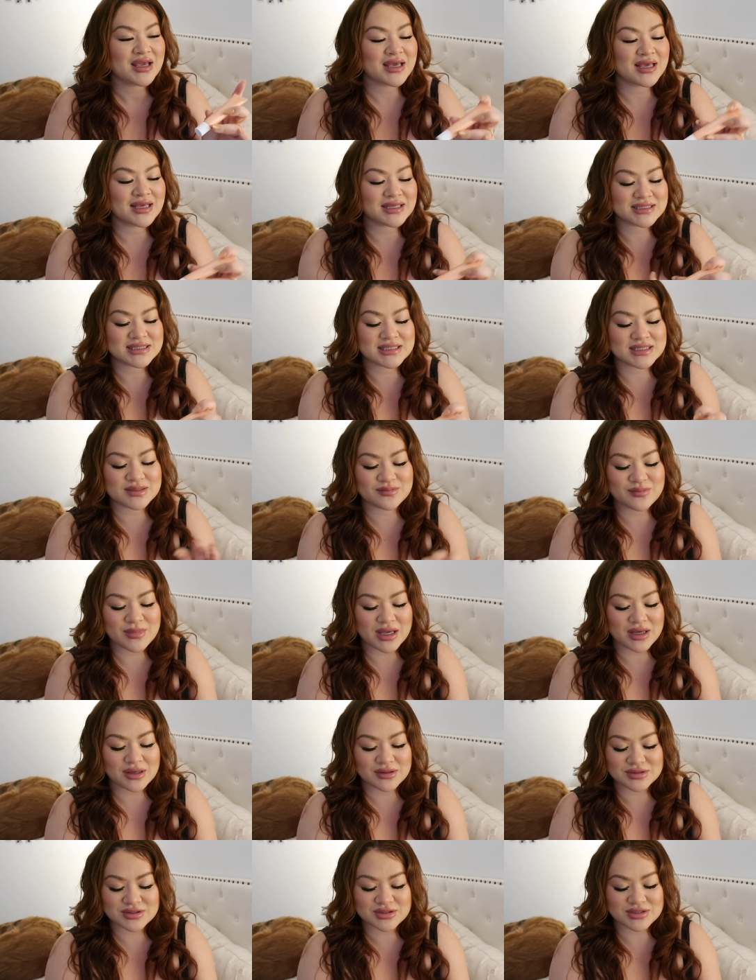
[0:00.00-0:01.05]
It
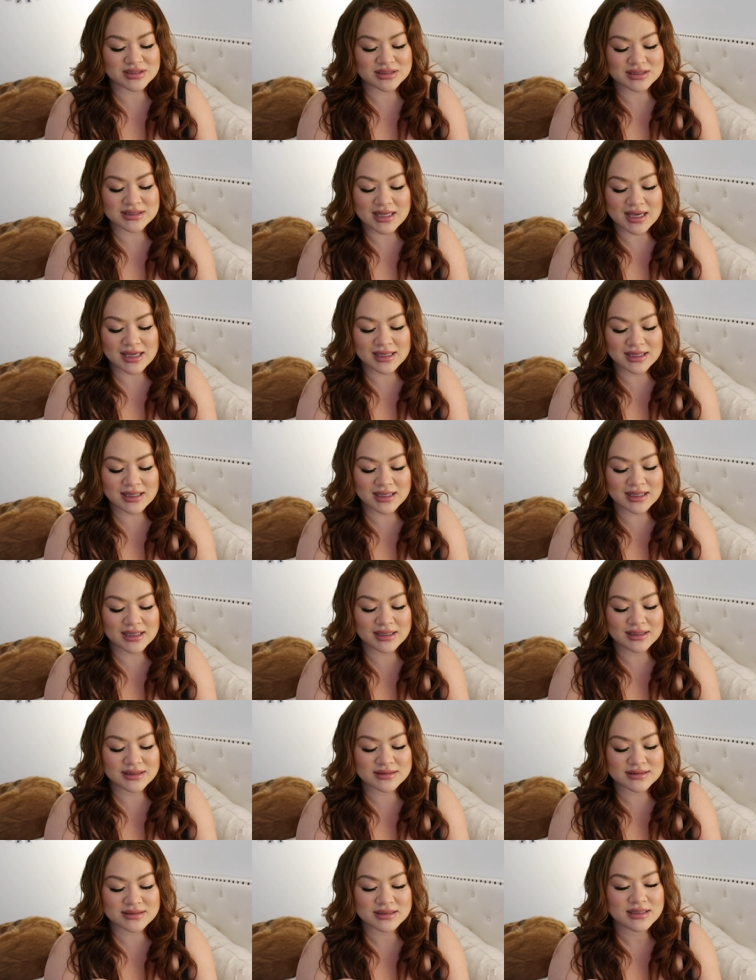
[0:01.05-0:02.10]
smells just like
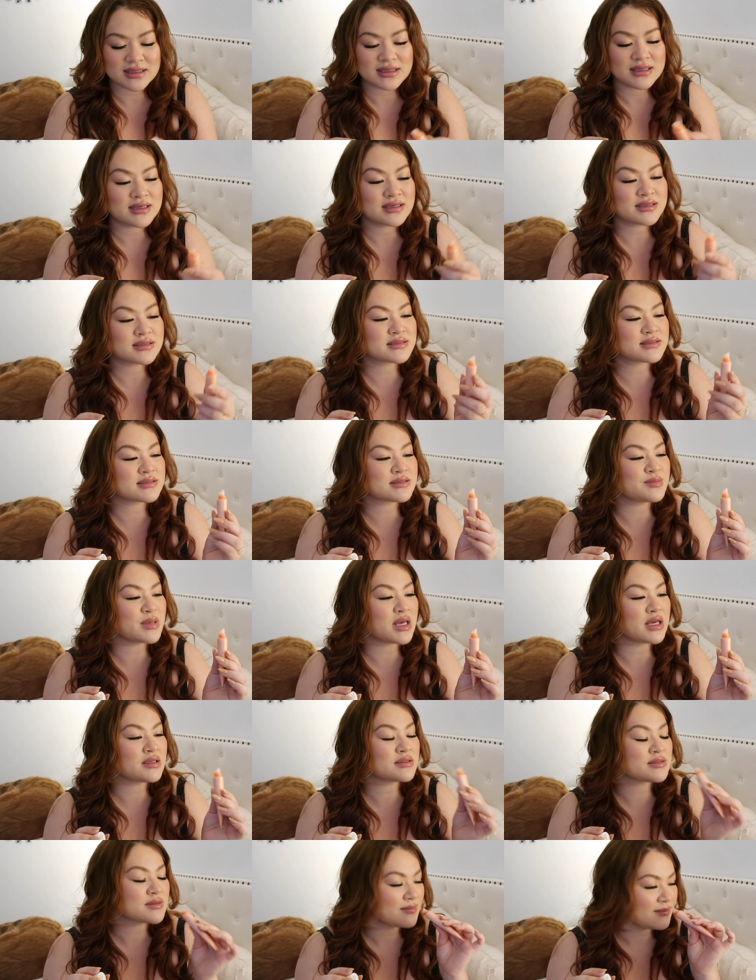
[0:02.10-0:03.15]
it.
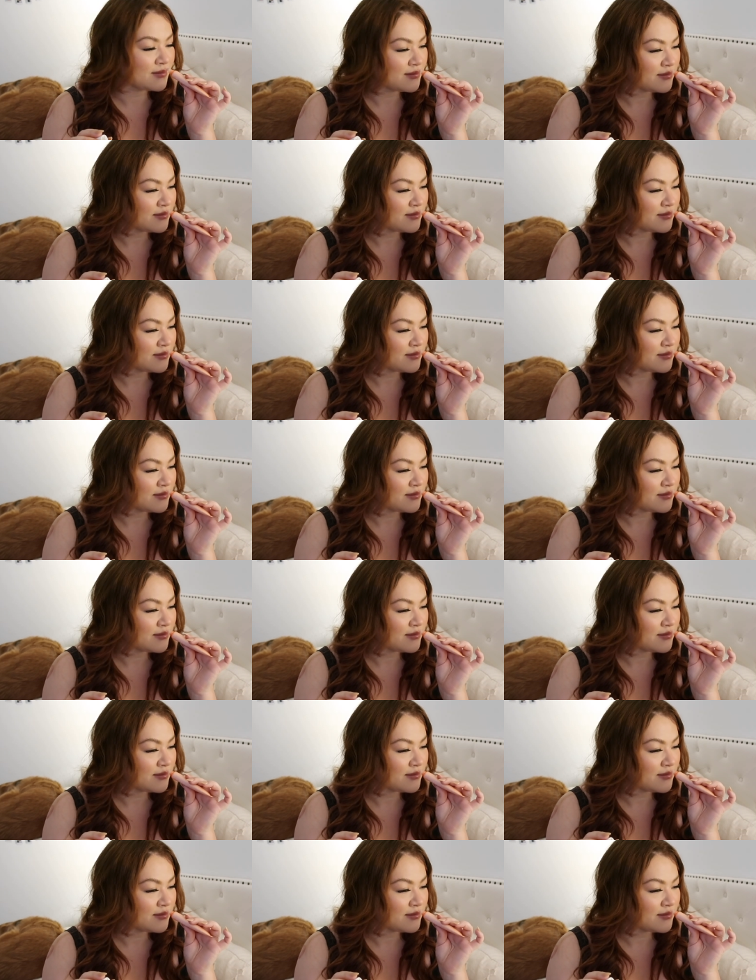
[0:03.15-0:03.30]
Smells